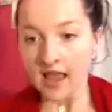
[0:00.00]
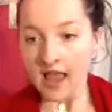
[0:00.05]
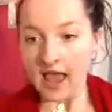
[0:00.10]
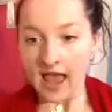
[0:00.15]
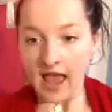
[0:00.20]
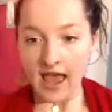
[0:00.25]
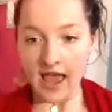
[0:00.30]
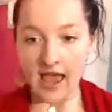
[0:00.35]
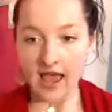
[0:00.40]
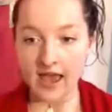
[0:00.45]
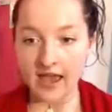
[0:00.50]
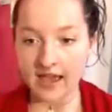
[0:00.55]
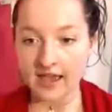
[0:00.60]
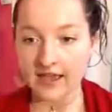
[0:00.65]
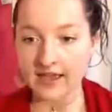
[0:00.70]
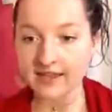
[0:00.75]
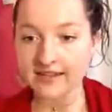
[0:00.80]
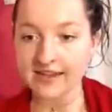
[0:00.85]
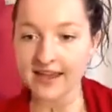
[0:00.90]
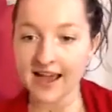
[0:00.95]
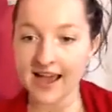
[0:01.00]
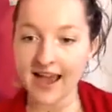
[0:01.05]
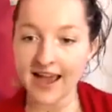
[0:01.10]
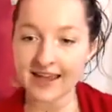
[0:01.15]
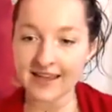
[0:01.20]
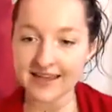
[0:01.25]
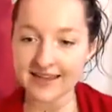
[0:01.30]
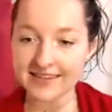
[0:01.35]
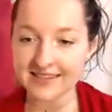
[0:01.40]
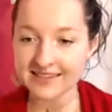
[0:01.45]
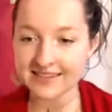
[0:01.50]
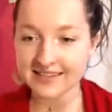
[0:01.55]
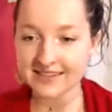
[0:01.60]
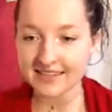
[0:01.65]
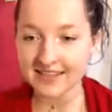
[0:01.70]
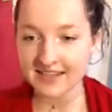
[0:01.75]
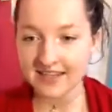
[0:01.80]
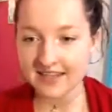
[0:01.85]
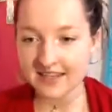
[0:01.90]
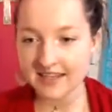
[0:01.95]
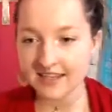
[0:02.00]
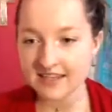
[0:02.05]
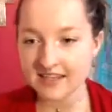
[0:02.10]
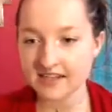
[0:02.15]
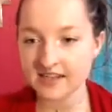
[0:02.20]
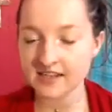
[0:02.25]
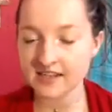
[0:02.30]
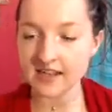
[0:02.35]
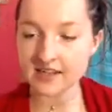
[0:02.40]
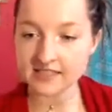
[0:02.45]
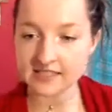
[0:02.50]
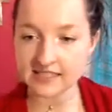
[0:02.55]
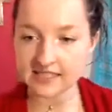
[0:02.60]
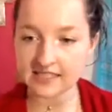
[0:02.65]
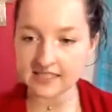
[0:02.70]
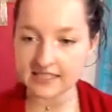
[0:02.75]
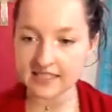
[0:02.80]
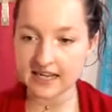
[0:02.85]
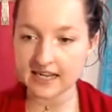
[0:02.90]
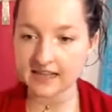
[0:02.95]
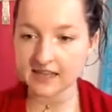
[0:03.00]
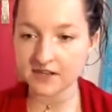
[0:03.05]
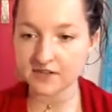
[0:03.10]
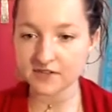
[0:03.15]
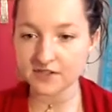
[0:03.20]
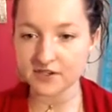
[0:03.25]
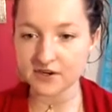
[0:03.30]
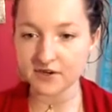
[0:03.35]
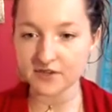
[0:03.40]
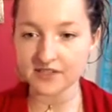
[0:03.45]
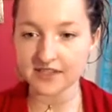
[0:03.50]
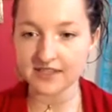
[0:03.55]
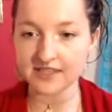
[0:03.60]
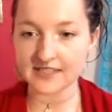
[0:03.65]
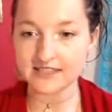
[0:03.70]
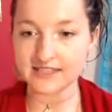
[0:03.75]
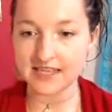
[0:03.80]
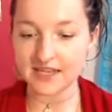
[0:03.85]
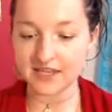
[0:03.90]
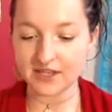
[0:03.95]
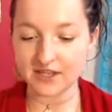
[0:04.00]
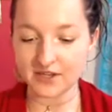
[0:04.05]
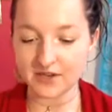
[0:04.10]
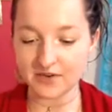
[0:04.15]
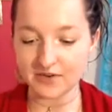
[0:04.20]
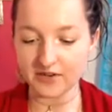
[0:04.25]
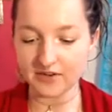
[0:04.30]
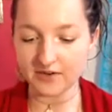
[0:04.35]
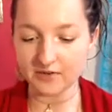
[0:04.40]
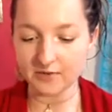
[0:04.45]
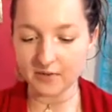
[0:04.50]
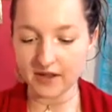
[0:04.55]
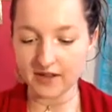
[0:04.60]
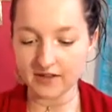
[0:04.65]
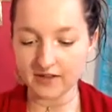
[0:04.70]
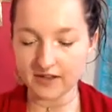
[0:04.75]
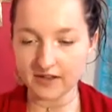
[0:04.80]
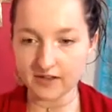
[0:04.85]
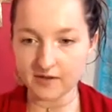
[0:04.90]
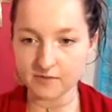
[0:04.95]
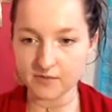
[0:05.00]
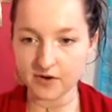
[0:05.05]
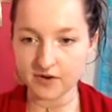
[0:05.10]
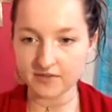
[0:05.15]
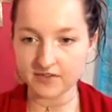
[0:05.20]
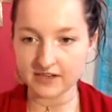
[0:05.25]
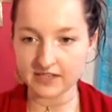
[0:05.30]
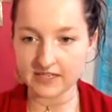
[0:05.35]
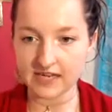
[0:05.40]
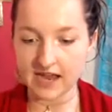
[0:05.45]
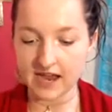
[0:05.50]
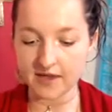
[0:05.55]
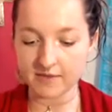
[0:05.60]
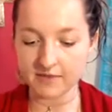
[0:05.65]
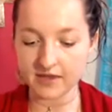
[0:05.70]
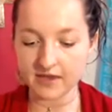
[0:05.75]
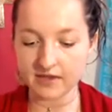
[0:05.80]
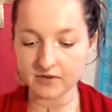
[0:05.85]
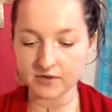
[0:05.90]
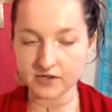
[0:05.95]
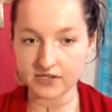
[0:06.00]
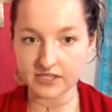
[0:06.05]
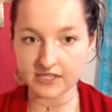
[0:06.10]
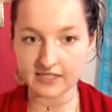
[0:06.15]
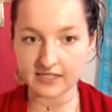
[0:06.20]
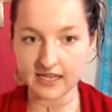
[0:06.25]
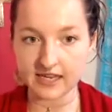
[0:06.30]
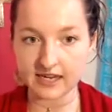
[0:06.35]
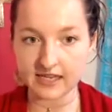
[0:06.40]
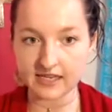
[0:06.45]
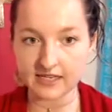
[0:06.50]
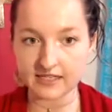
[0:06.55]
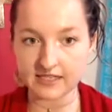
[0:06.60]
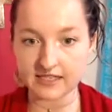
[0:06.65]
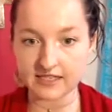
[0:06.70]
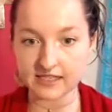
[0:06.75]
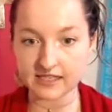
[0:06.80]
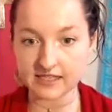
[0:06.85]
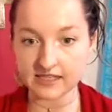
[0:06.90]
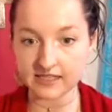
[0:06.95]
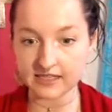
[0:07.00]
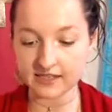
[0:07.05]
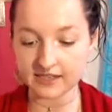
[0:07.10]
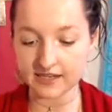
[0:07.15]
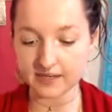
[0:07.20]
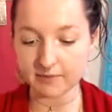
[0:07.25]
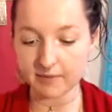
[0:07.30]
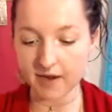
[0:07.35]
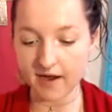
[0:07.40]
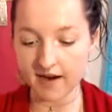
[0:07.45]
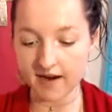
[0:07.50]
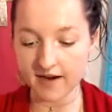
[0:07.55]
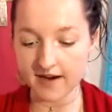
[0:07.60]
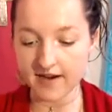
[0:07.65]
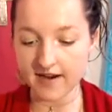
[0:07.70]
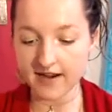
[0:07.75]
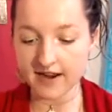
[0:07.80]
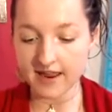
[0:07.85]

And hi, Kelsey. Kelsey says, hey, love, stoked on this. Thank you. You're welcome. Perfect timing. We're just getting into the clearing part.